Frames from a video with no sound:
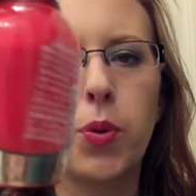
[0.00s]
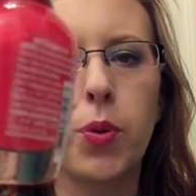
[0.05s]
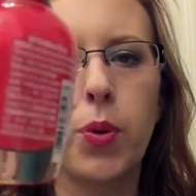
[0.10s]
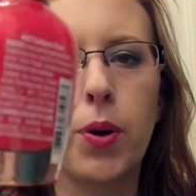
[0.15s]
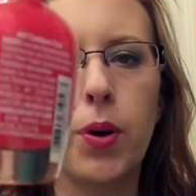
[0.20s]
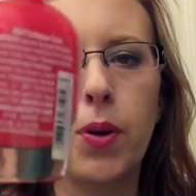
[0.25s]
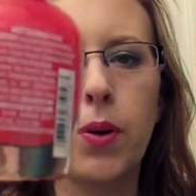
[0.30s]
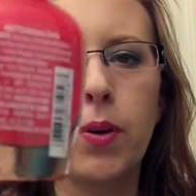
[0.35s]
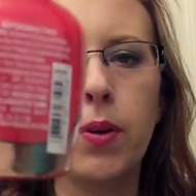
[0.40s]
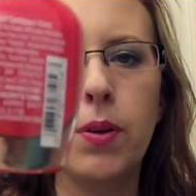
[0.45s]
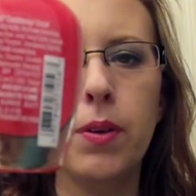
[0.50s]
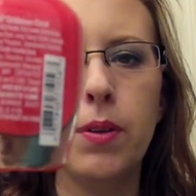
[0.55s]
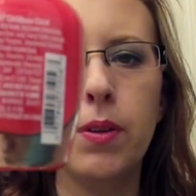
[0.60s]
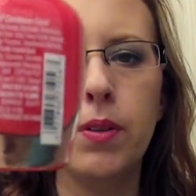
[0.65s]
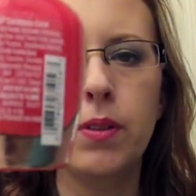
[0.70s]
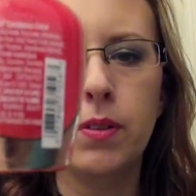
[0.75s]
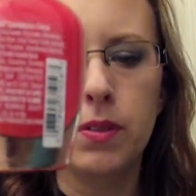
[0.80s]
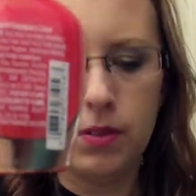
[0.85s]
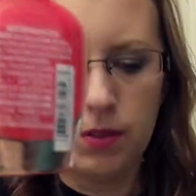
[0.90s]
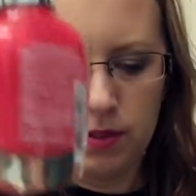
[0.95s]
coral.
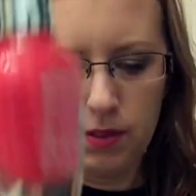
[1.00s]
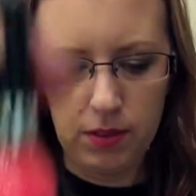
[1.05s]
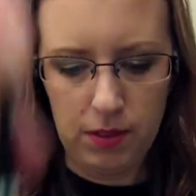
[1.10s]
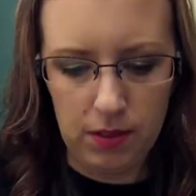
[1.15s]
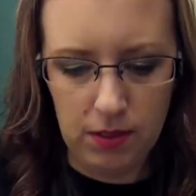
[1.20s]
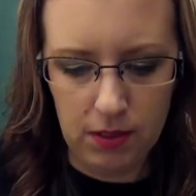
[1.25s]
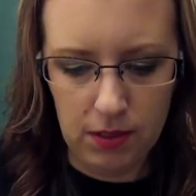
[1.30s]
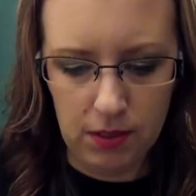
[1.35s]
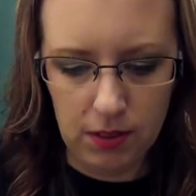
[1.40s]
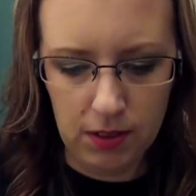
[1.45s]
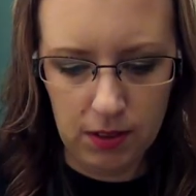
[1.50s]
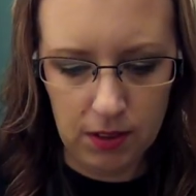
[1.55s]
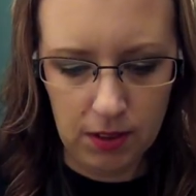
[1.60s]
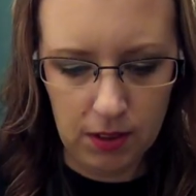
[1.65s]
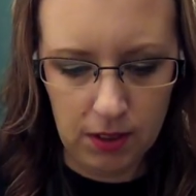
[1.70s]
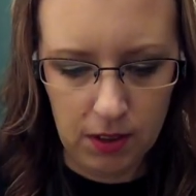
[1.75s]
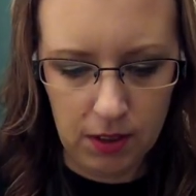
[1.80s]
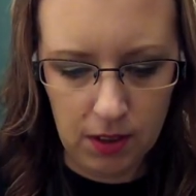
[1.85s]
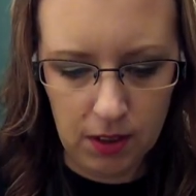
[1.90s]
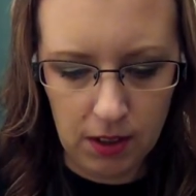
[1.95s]

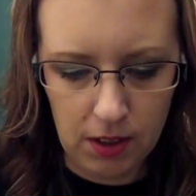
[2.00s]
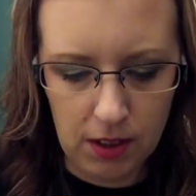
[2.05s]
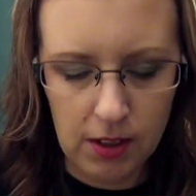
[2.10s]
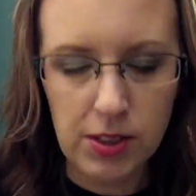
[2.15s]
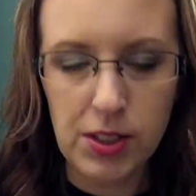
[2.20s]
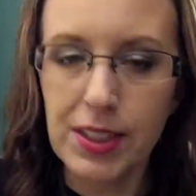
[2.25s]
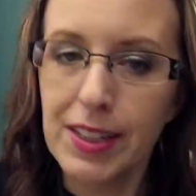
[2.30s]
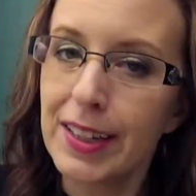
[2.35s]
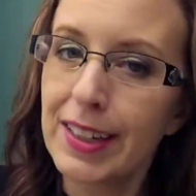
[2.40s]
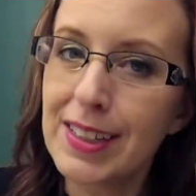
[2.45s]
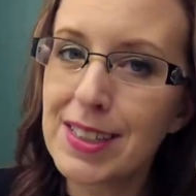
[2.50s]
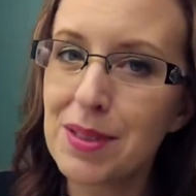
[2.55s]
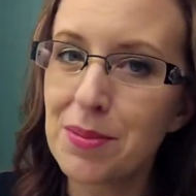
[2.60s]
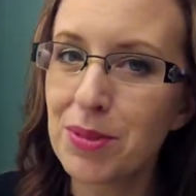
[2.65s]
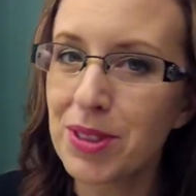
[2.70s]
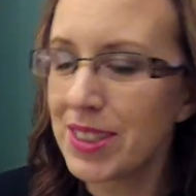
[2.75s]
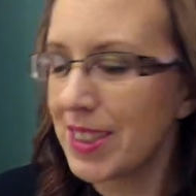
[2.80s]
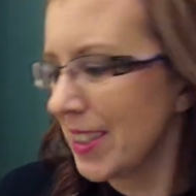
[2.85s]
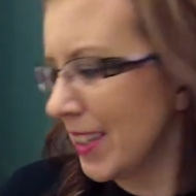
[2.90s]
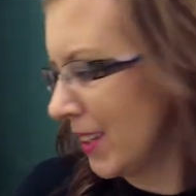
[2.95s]
So I did get
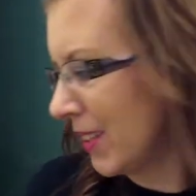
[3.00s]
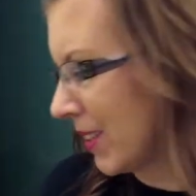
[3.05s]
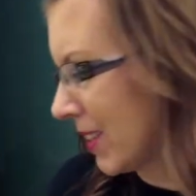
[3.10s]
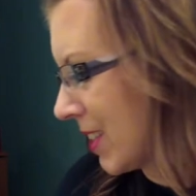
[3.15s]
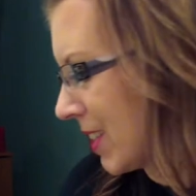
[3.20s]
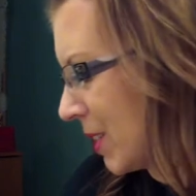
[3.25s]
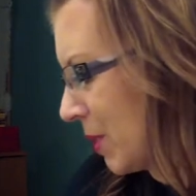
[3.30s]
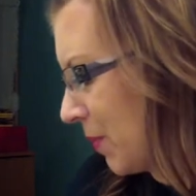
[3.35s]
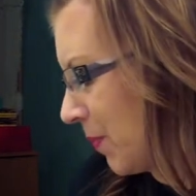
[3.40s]
some good deals.